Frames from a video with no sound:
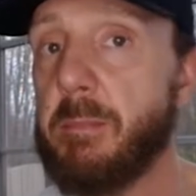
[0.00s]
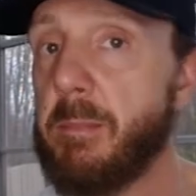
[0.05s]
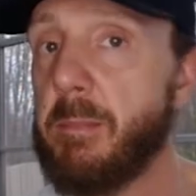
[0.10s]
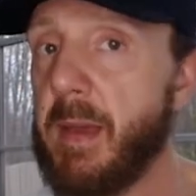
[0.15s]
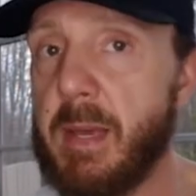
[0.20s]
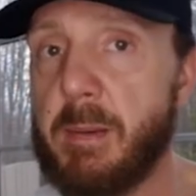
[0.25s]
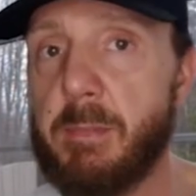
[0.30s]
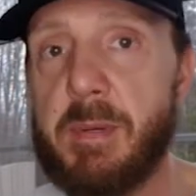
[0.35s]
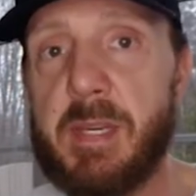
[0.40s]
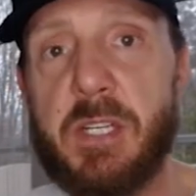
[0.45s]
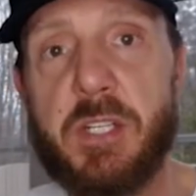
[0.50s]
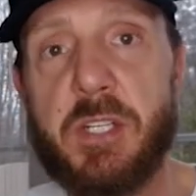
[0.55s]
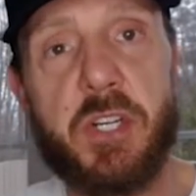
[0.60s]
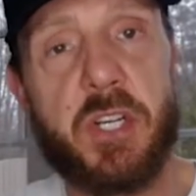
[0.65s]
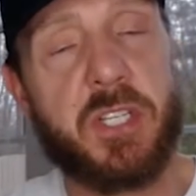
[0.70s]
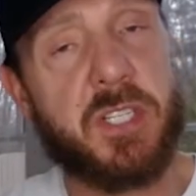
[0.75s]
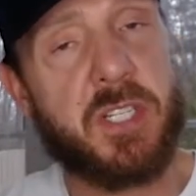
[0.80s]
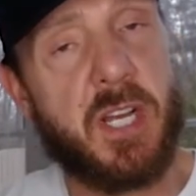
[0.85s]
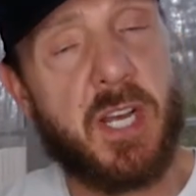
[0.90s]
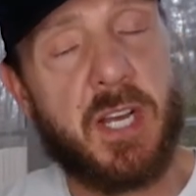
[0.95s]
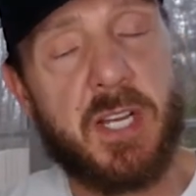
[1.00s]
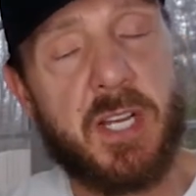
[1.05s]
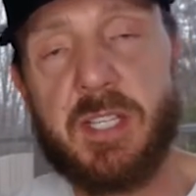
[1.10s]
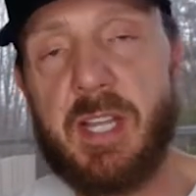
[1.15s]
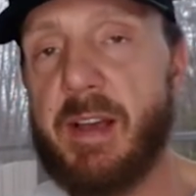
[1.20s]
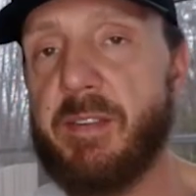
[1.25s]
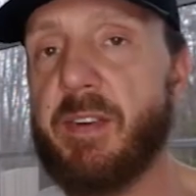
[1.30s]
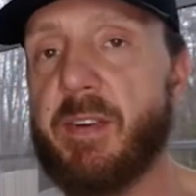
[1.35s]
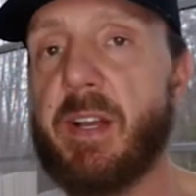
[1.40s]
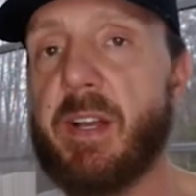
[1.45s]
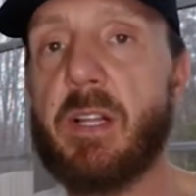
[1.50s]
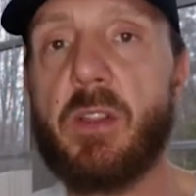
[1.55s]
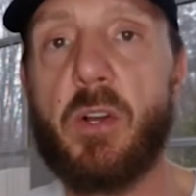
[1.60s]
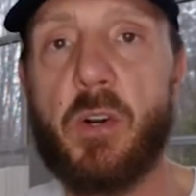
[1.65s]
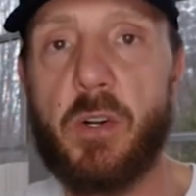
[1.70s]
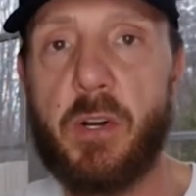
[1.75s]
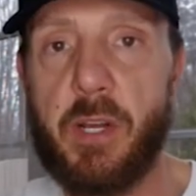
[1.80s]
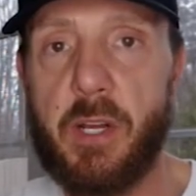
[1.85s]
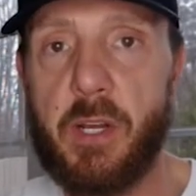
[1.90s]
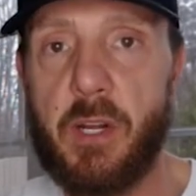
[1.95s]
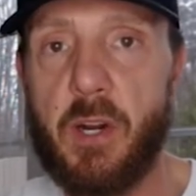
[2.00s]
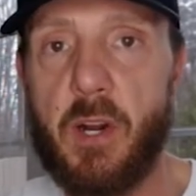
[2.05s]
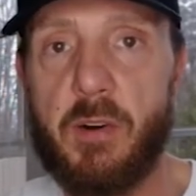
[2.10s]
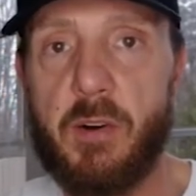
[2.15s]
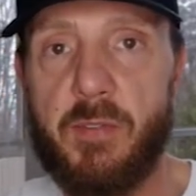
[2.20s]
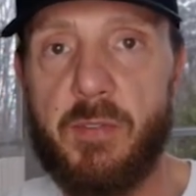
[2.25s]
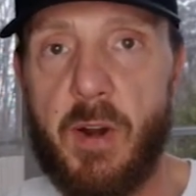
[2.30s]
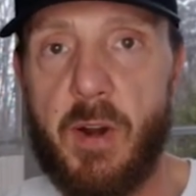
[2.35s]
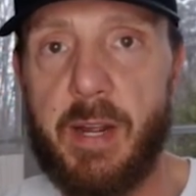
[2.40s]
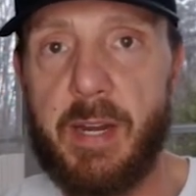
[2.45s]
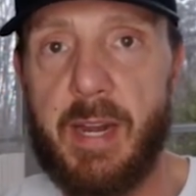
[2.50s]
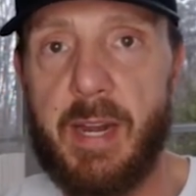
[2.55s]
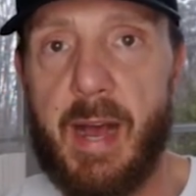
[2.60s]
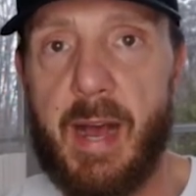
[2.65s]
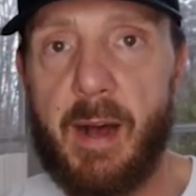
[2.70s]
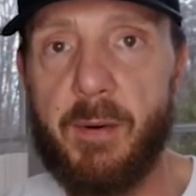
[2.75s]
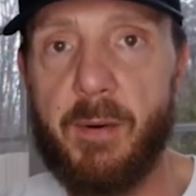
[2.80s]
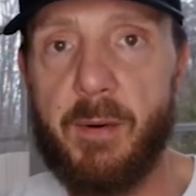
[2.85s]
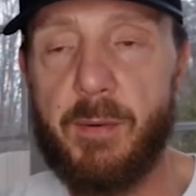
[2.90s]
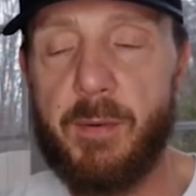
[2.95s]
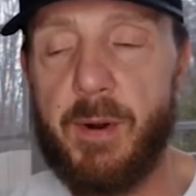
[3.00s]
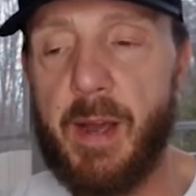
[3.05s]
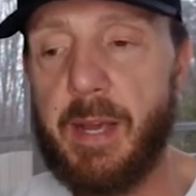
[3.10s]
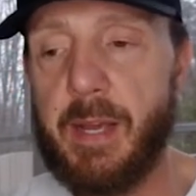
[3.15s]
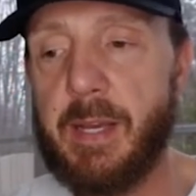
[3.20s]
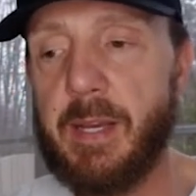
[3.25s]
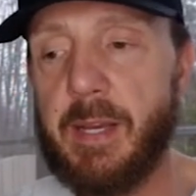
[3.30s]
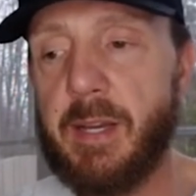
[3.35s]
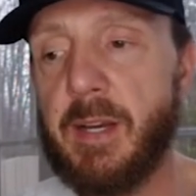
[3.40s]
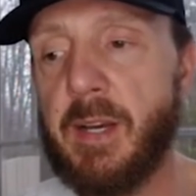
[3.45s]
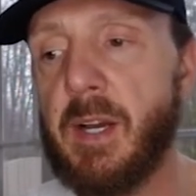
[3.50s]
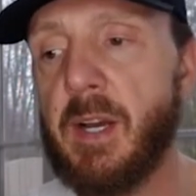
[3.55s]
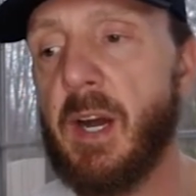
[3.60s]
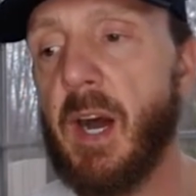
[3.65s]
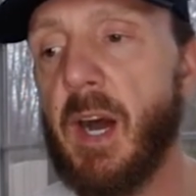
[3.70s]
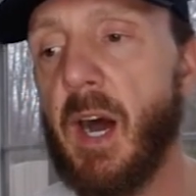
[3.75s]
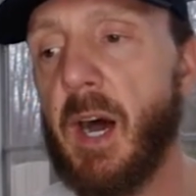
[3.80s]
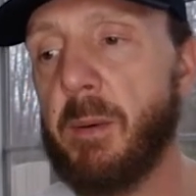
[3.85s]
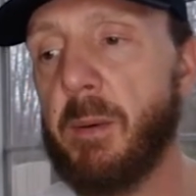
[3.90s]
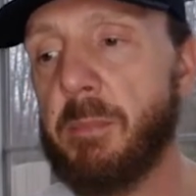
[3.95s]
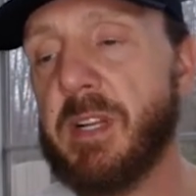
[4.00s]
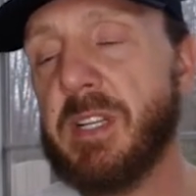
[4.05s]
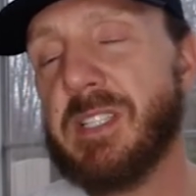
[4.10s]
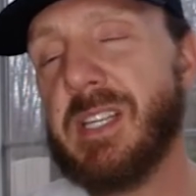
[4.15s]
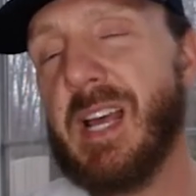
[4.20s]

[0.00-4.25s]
It may be just us having a learning curve right now, right?